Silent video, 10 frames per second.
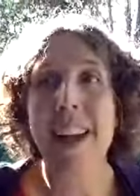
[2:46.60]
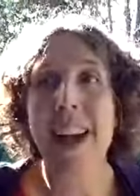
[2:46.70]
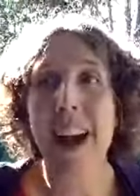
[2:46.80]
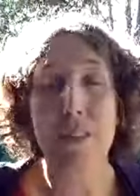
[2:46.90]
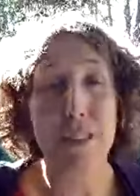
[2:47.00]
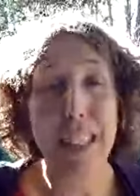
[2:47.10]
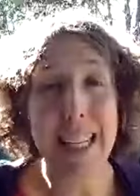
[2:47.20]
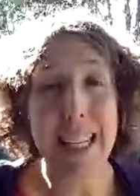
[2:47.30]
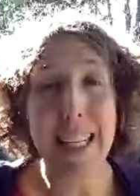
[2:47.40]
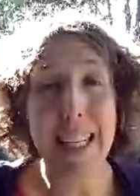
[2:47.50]
have really
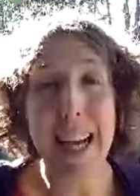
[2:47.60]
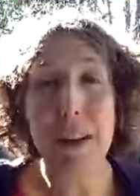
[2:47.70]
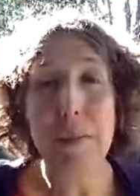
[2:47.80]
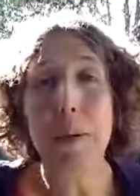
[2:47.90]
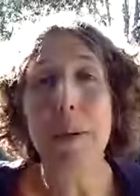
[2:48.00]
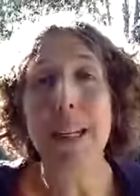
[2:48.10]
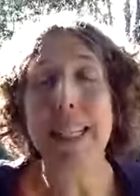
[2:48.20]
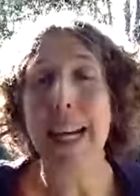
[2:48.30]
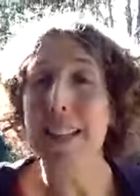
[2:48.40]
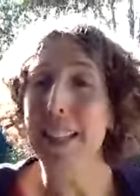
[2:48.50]
needed help, but when it's
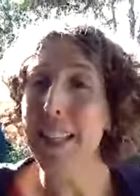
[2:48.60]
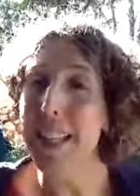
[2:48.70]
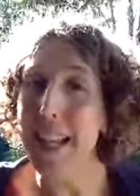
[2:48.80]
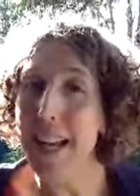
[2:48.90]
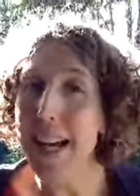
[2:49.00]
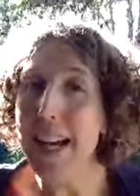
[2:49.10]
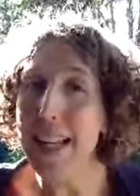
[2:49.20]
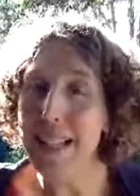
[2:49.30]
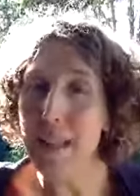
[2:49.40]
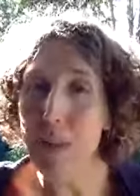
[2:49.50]
actually there
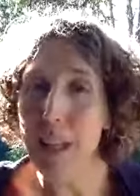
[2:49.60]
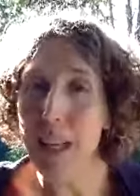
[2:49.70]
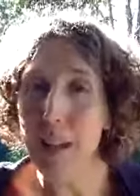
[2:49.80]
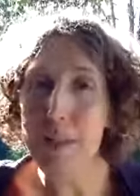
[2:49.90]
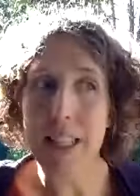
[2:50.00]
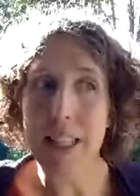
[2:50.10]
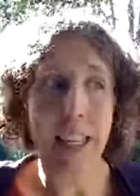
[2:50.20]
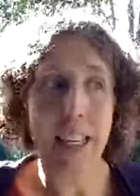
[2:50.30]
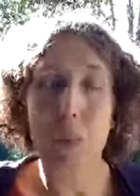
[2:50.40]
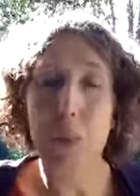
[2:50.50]
and someone comes and
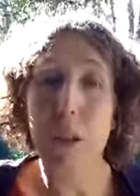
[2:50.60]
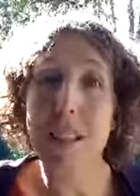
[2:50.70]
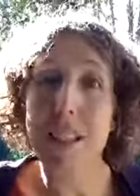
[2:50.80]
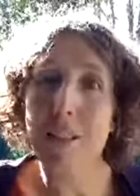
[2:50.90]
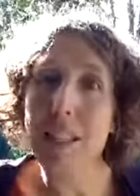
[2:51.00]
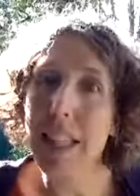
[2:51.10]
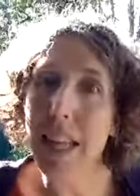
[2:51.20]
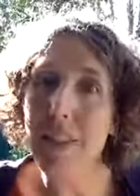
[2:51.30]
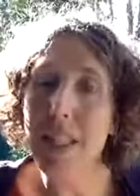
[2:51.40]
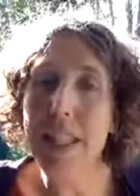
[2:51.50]
like wants to really
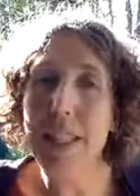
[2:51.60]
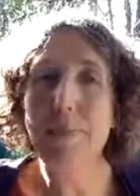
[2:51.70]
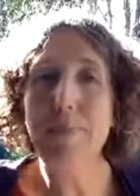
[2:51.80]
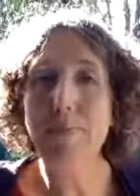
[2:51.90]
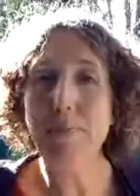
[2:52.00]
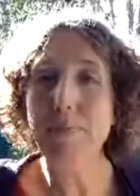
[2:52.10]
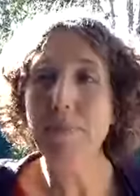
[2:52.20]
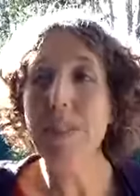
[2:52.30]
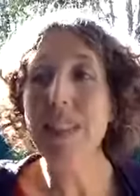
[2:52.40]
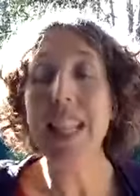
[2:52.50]
give to them,
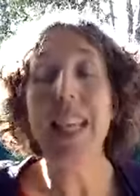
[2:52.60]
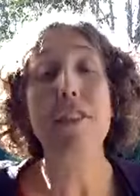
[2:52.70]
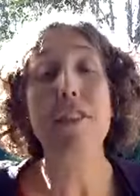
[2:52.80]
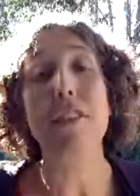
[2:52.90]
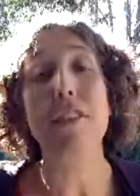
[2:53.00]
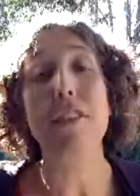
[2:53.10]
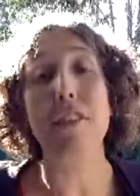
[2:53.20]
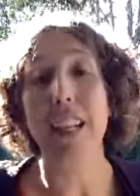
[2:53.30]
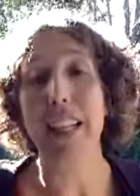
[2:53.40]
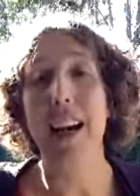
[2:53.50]
I find it
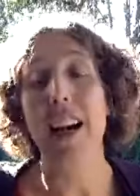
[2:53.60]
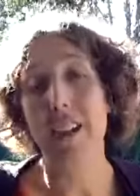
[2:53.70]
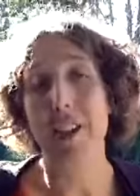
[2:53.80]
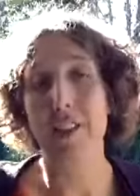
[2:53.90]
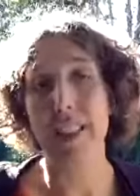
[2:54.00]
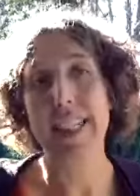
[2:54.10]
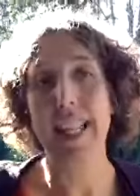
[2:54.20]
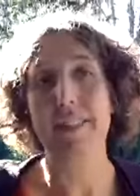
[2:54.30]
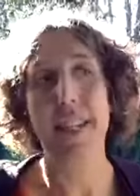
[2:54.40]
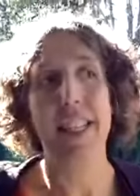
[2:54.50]
really hard to
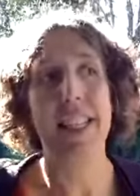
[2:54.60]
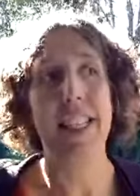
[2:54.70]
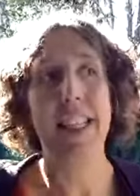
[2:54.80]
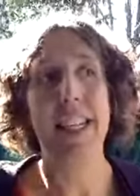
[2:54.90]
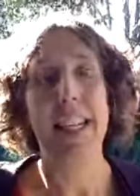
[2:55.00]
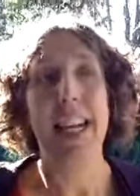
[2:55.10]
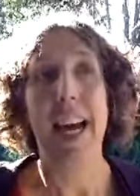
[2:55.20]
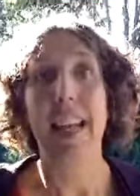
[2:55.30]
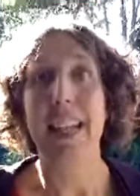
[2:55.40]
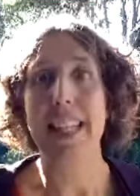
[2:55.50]
receive it
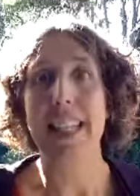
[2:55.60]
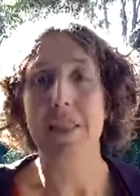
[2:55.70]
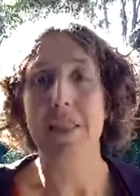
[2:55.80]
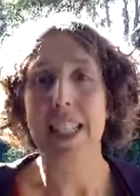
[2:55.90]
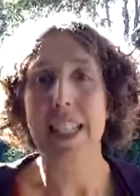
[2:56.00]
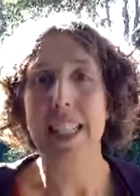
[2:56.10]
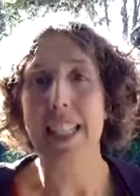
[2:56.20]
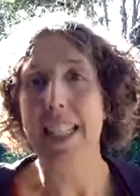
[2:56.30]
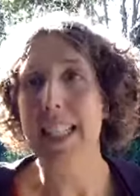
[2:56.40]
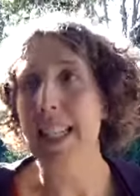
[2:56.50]
and there's like
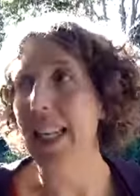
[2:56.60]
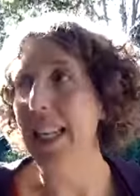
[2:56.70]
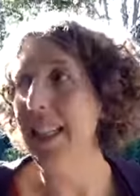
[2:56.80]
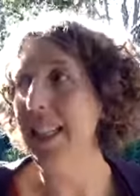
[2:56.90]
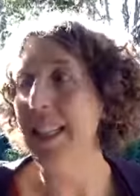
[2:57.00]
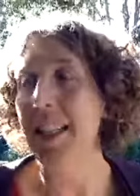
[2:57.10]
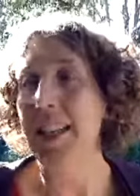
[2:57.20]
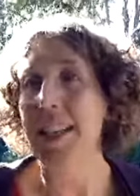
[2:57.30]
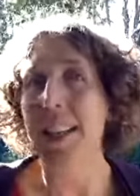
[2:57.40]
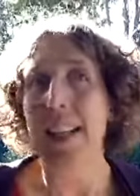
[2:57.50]
resistance and this
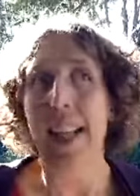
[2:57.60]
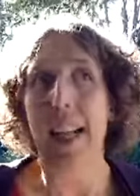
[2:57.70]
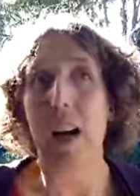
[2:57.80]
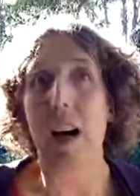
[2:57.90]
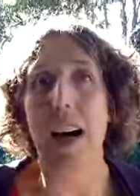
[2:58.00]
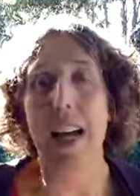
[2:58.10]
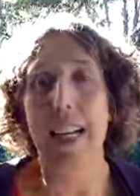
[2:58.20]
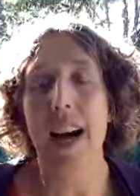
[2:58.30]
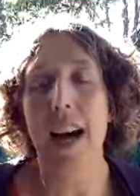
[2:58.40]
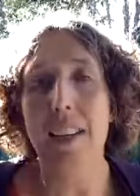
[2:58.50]
like oh, i
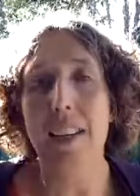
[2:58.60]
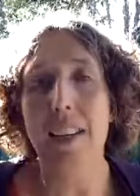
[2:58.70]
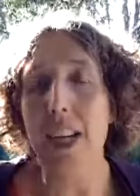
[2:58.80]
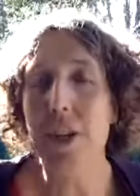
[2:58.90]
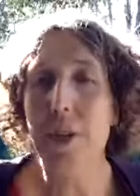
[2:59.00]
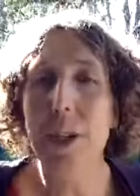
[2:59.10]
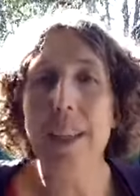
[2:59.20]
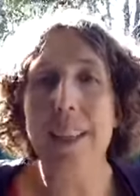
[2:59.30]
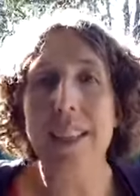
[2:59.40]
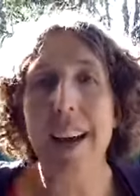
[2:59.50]
can't i
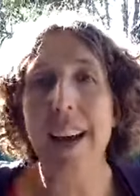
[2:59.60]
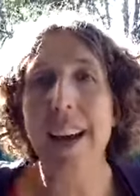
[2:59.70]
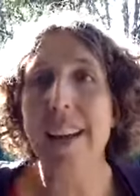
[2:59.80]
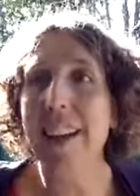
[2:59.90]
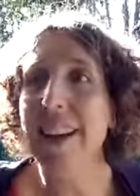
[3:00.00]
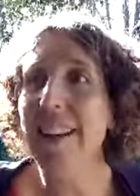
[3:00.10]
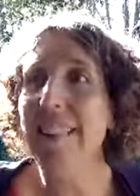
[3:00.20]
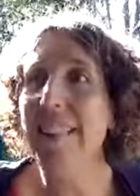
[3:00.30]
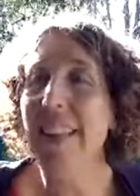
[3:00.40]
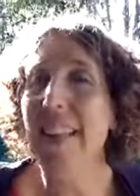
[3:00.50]
shouldn't i
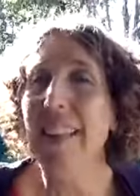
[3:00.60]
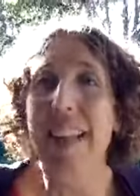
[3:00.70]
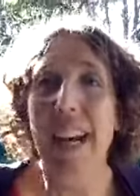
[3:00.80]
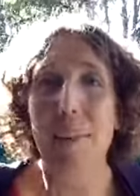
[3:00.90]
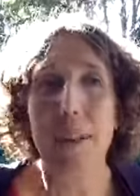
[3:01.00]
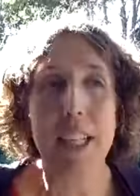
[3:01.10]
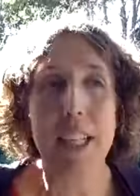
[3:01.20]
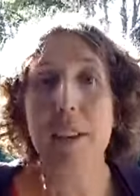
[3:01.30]
um, it's not